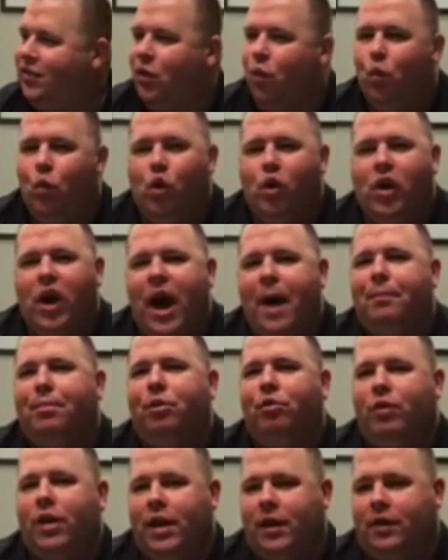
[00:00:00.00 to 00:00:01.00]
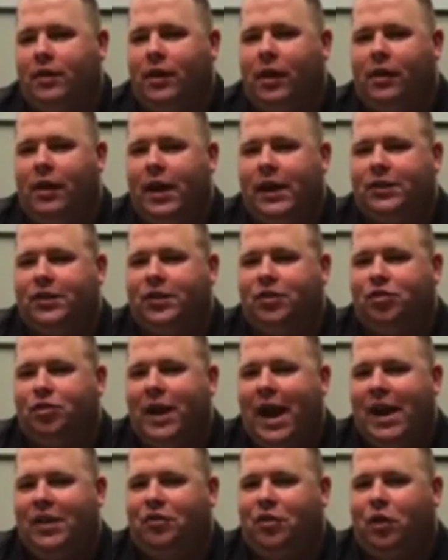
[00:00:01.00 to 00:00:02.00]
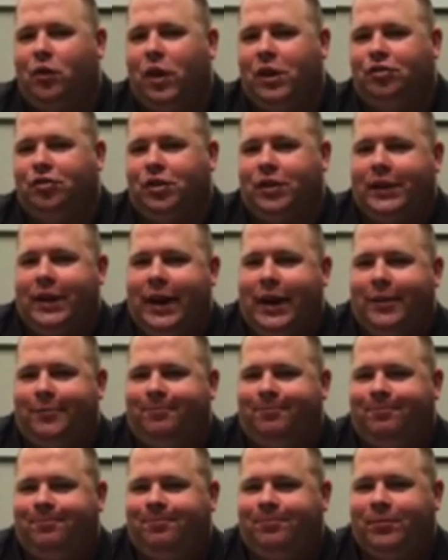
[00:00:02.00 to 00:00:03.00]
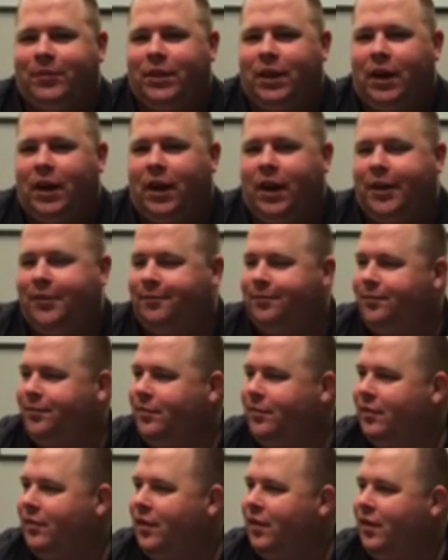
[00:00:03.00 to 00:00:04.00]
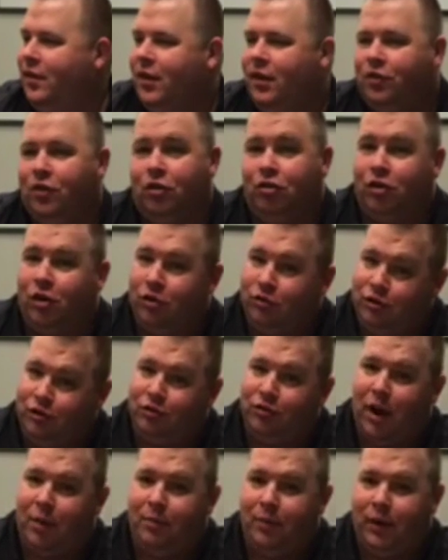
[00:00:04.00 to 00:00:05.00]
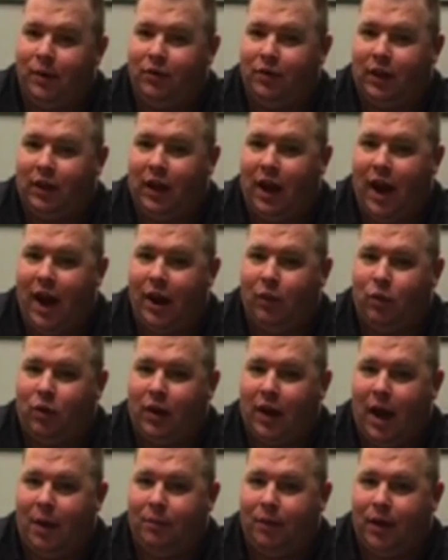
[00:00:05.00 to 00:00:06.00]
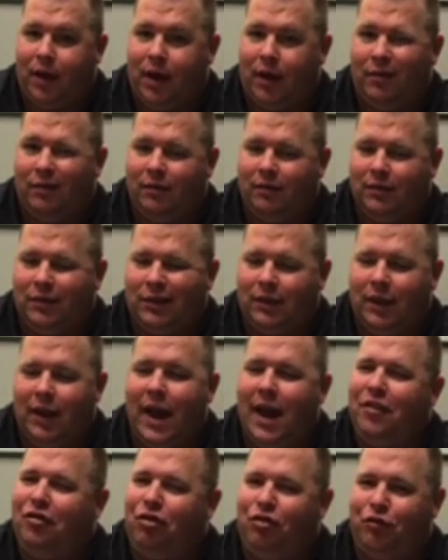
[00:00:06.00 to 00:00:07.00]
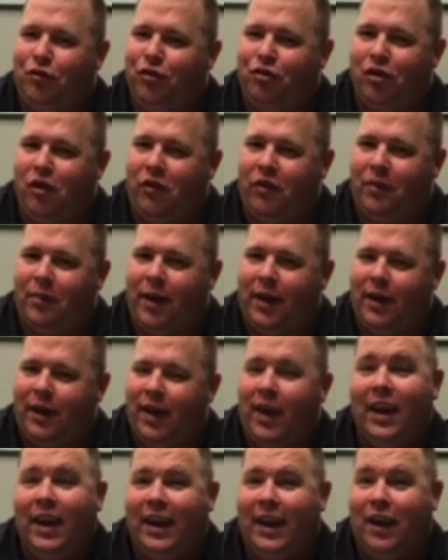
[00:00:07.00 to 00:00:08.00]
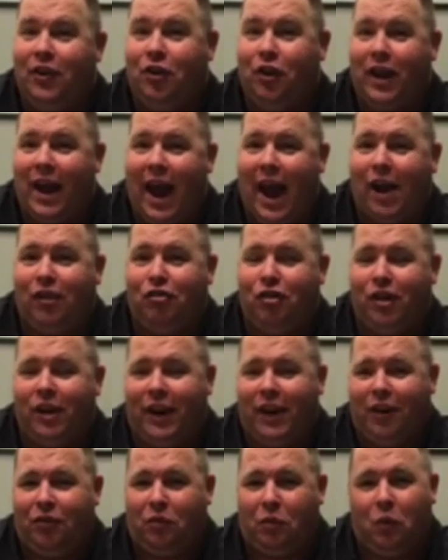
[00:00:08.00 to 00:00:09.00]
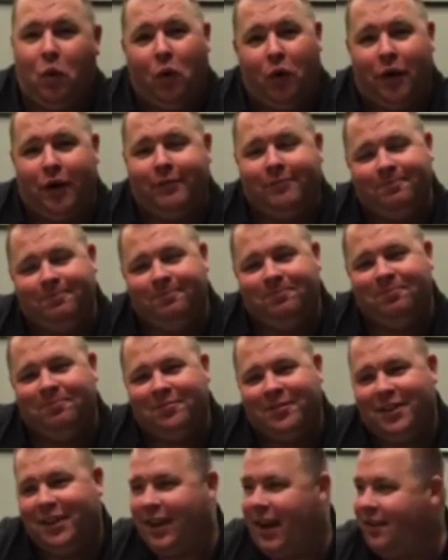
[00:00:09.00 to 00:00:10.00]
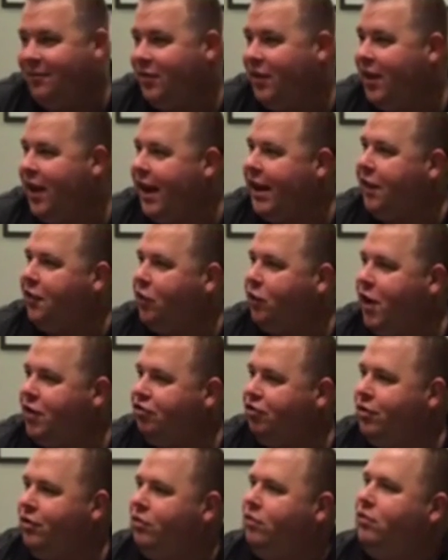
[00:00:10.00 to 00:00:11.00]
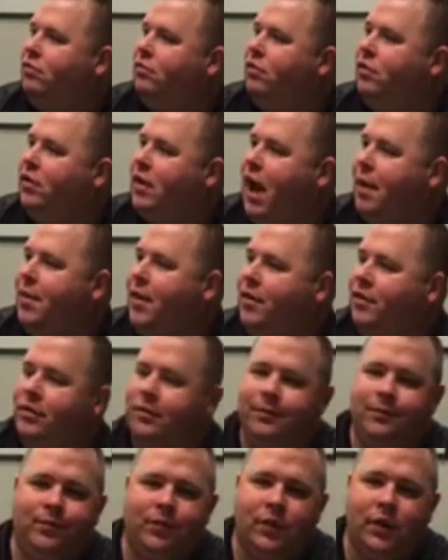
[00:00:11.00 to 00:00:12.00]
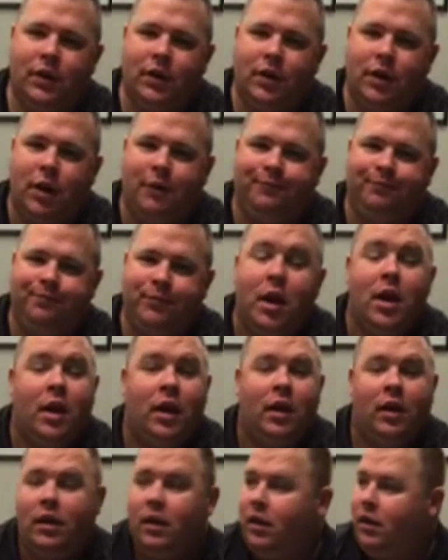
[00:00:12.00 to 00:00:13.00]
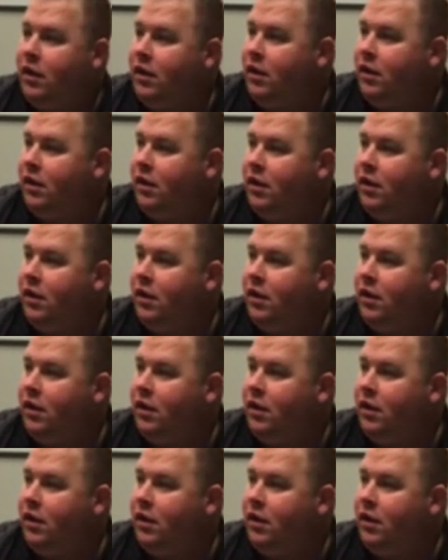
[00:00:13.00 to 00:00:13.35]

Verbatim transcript: since you asked, we'll comp you into the class since you asked the question today. All right? So, Joe, just drop me a line. We'll comp you in. That's just for Joe, everybody. He took action. He gets rewarded. Okay? Any other questions? Comments? No? Uh,